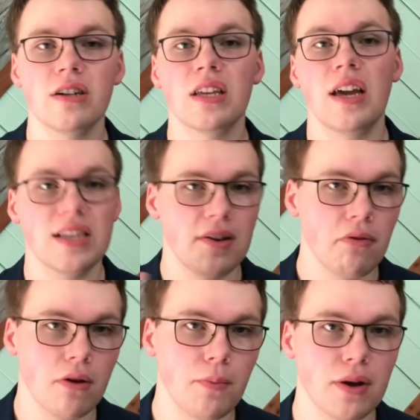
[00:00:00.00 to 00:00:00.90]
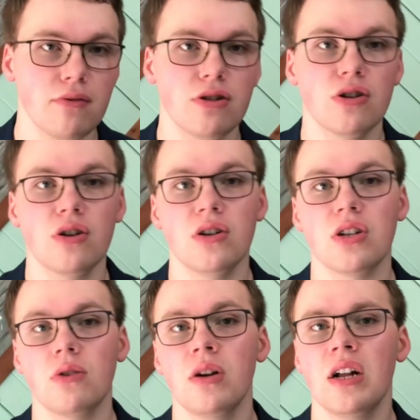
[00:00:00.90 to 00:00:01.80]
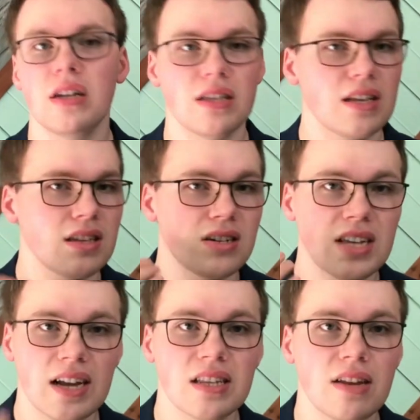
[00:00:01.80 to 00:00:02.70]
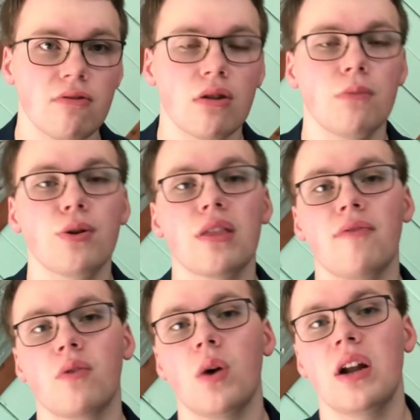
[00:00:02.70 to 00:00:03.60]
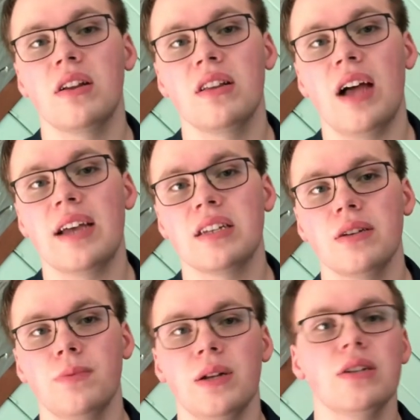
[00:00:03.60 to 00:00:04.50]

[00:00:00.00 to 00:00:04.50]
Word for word: They get a seventh round pick in return, so it's like their second seventh round pick they've acquired in the last little bit,